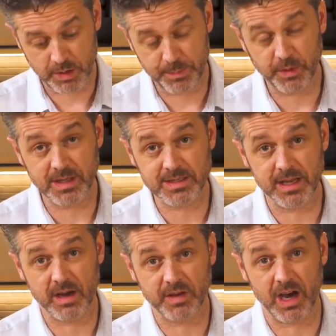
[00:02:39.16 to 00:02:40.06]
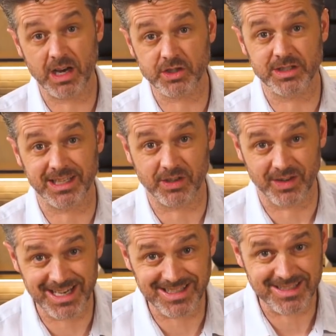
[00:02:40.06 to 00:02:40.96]
gonna put these in the oven at 100
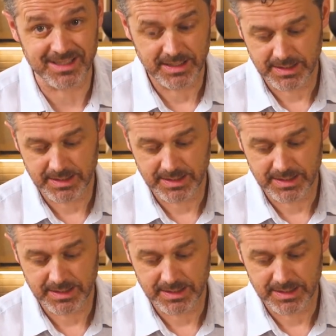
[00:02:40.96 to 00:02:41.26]
degrees,